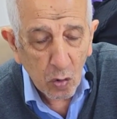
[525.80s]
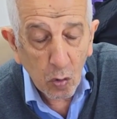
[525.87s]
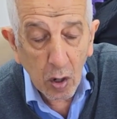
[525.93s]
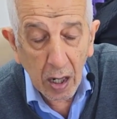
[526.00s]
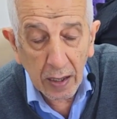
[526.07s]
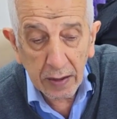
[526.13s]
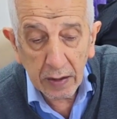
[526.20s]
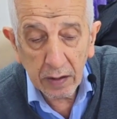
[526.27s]

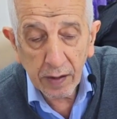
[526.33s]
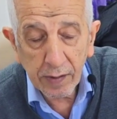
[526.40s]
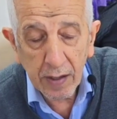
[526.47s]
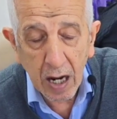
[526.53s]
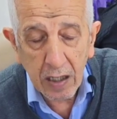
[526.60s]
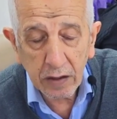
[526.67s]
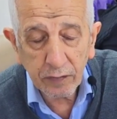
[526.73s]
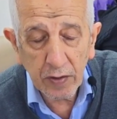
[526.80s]
While the
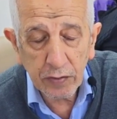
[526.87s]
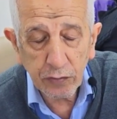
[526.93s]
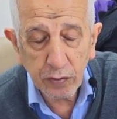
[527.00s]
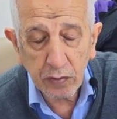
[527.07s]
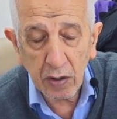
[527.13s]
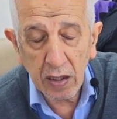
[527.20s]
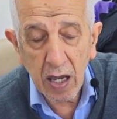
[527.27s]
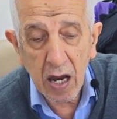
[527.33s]
right
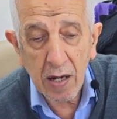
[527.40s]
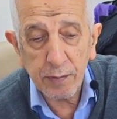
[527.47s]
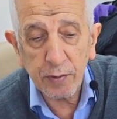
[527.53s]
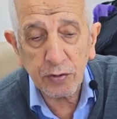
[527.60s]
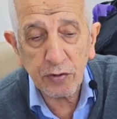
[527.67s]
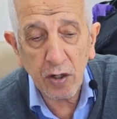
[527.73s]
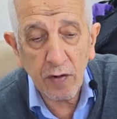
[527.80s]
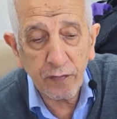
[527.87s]
ventricular
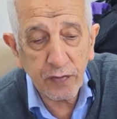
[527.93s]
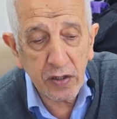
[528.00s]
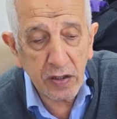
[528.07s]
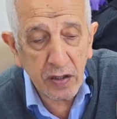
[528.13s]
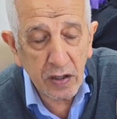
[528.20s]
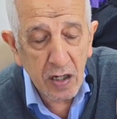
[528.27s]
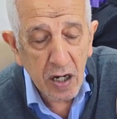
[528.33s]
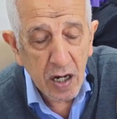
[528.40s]

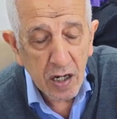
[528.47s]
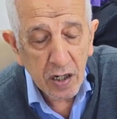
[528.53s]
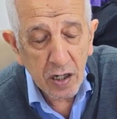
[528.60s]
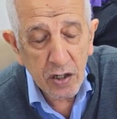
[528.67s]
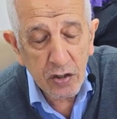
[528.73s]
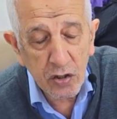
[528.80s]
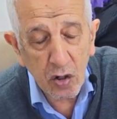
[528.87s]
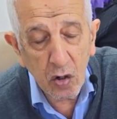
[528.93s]
hypertrophy
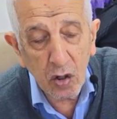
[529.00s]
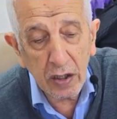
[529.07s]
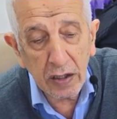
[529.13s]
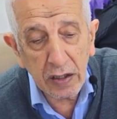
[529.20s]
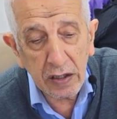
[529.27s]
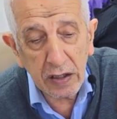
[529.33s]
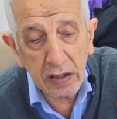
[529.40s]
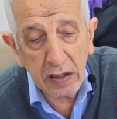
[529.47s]
is
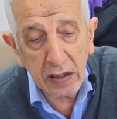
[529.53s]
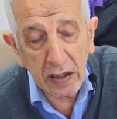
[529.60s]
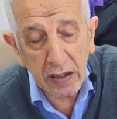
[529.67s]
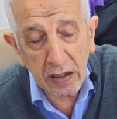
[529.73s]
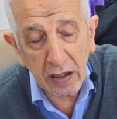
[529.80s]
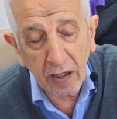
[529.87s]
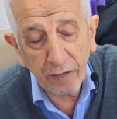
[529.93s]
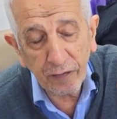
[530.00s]
only
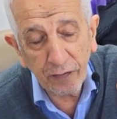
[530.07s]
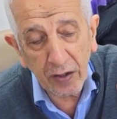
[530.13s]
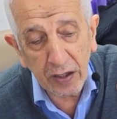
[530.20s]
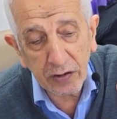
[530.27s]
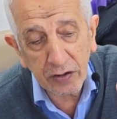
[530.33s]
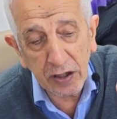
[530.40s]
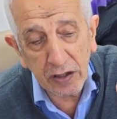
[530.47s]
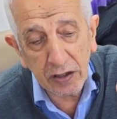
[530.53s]

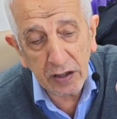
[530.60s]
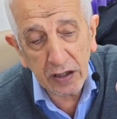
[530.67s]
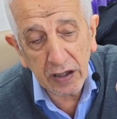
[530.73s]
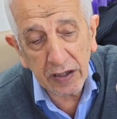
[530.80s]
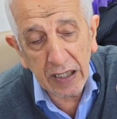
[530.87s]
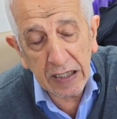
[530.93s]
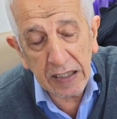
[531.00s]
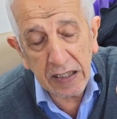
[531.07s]

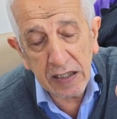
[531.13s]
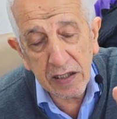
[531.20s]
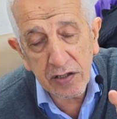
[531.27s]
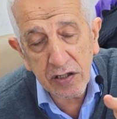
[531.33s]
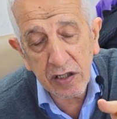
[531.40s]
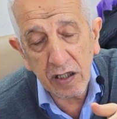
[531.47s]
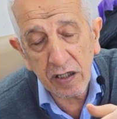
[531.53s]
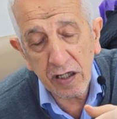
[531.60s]
affecting the
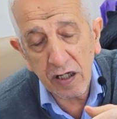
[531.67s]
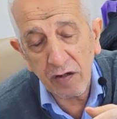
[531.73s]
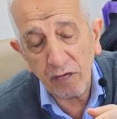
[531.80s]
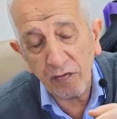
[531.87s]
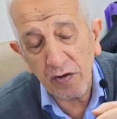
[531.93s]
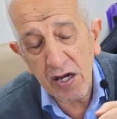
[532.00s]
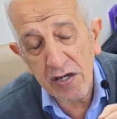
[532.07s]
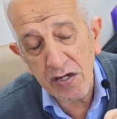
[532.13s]
leads
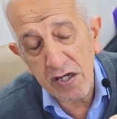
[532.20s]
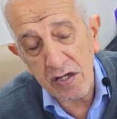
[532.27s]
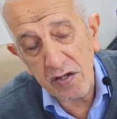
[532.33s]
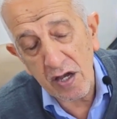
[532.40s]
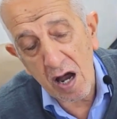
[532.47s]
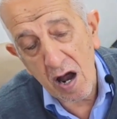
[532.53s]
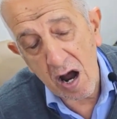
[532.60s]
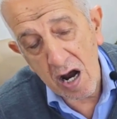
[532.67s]
in
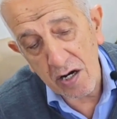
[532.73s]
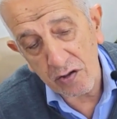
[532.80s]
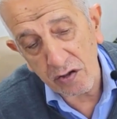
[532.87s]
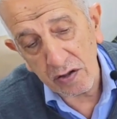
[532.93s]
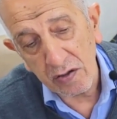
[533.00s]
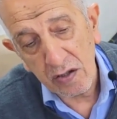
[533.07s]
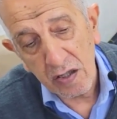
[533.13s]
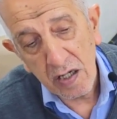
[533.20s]
facing the
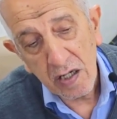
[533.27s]
heart,